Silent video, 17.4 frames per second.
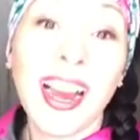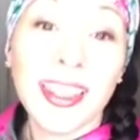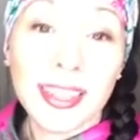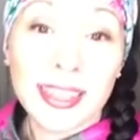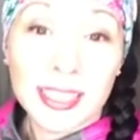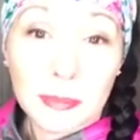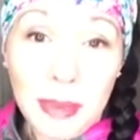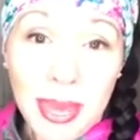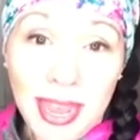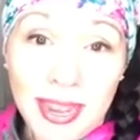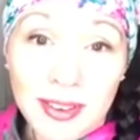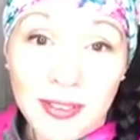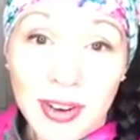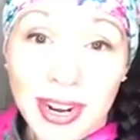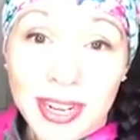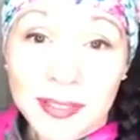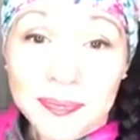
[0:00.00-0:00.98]
I like to paint,
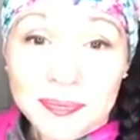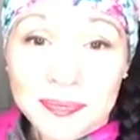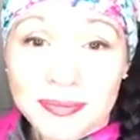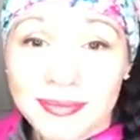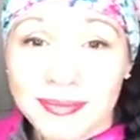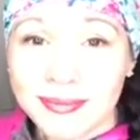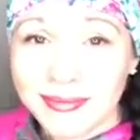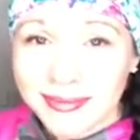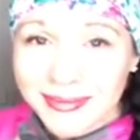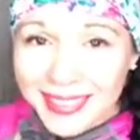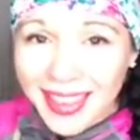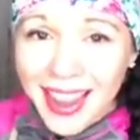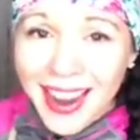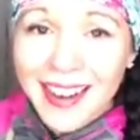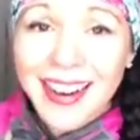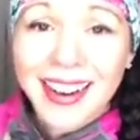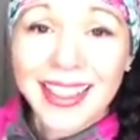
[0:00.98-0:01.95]
right?
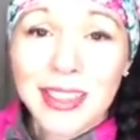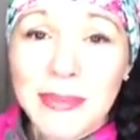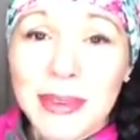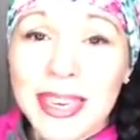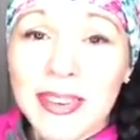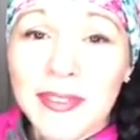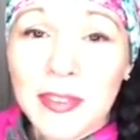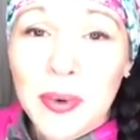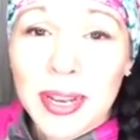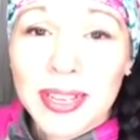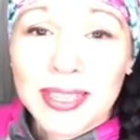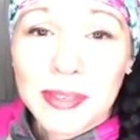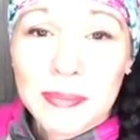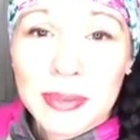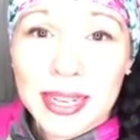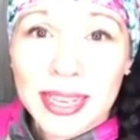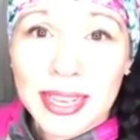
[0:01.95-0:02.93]
All right, let me give away
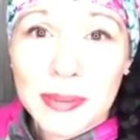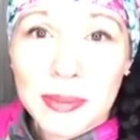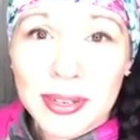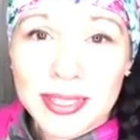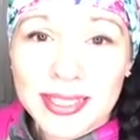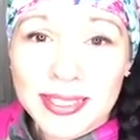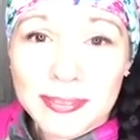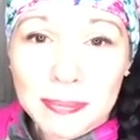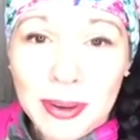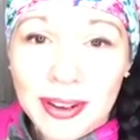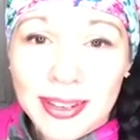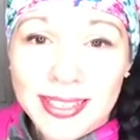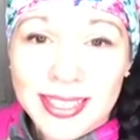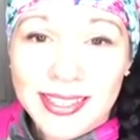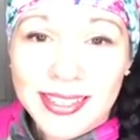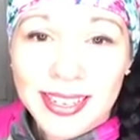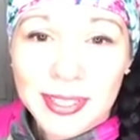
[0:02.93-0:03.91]
some banana books.
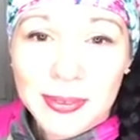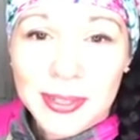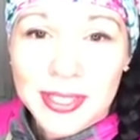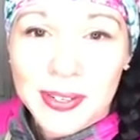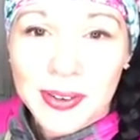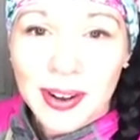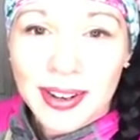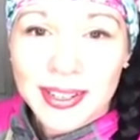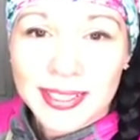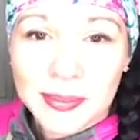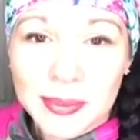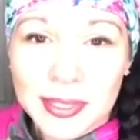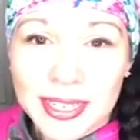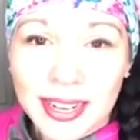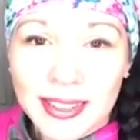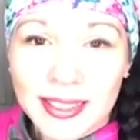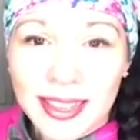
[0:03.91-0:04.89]
bucks. You guys were so awesome
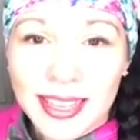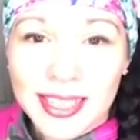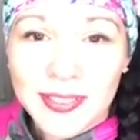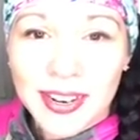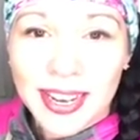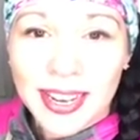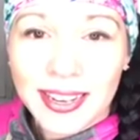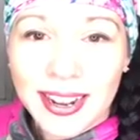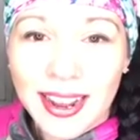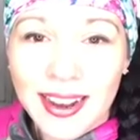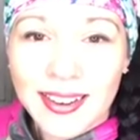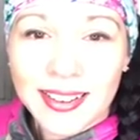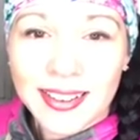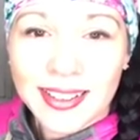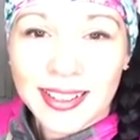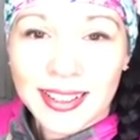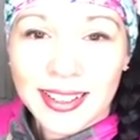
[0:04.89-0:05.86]
today. Thanks for hanging
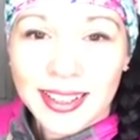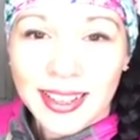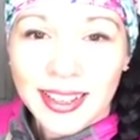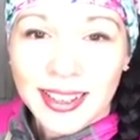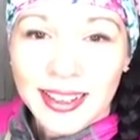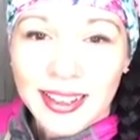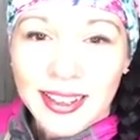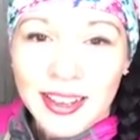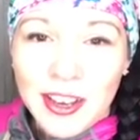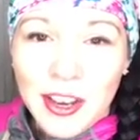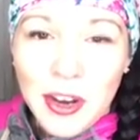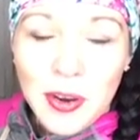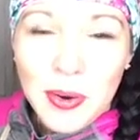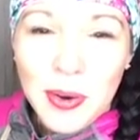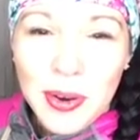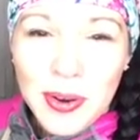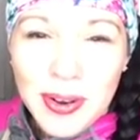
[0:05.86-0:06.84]
out.
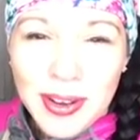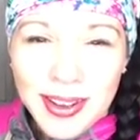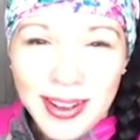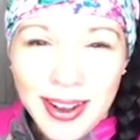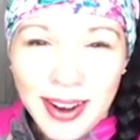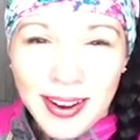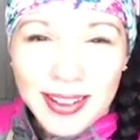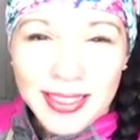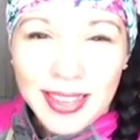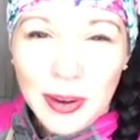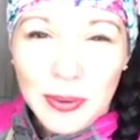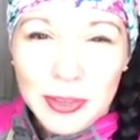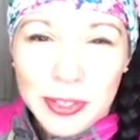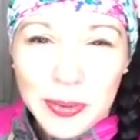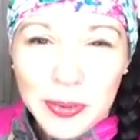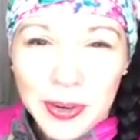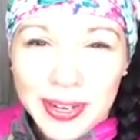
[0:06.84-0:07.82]
Whew. All right, that
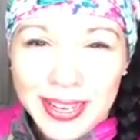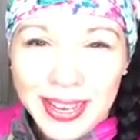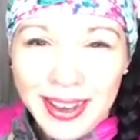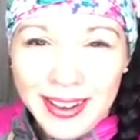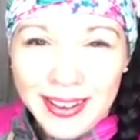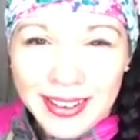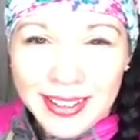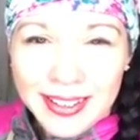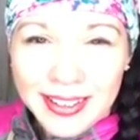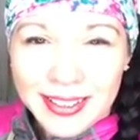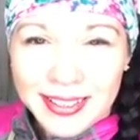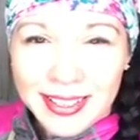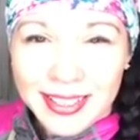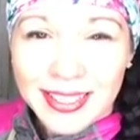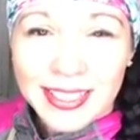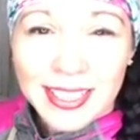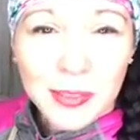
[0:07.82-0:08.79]
was a workout.
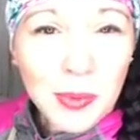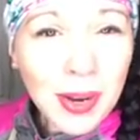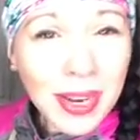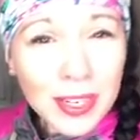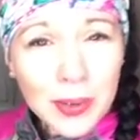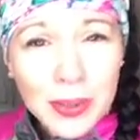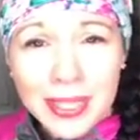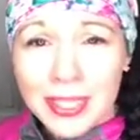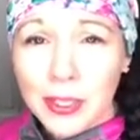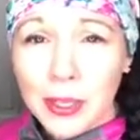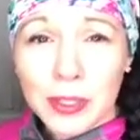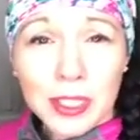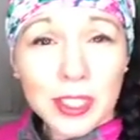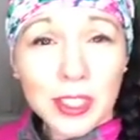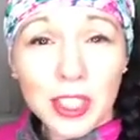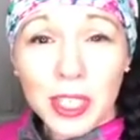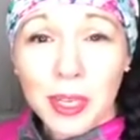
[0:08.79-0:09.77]
And this is why I don't get to go
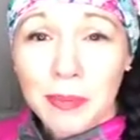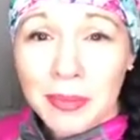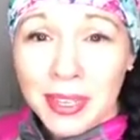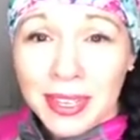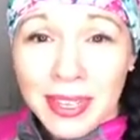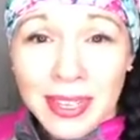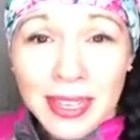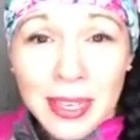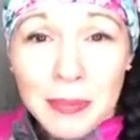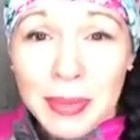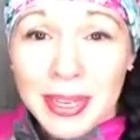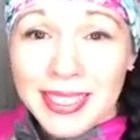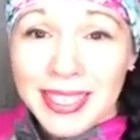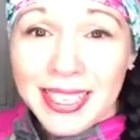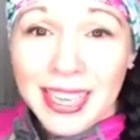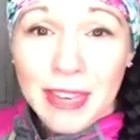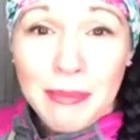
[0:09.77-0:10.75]
to the gym
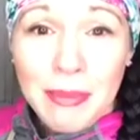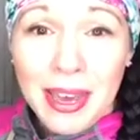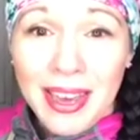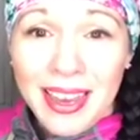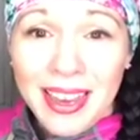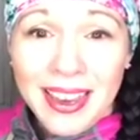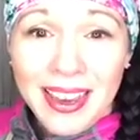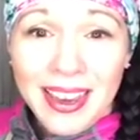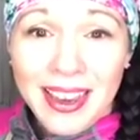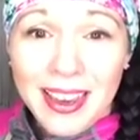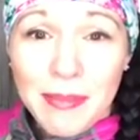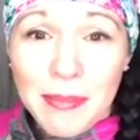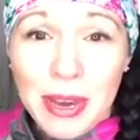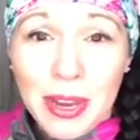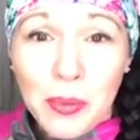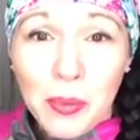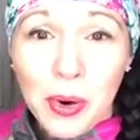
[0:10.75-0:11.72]
because I get my uh,
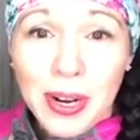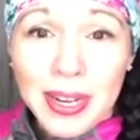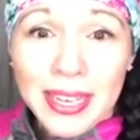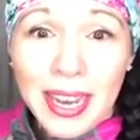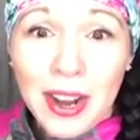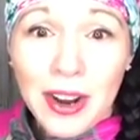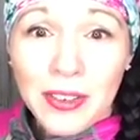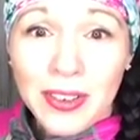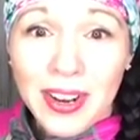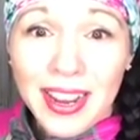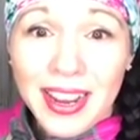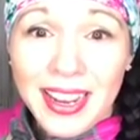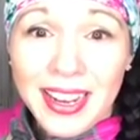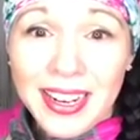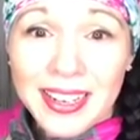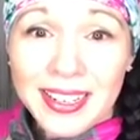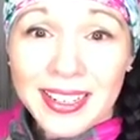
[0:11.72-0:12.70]
my workout,
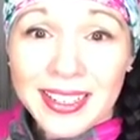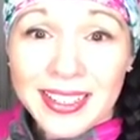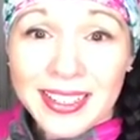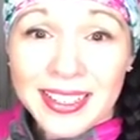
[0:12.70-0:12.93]
right?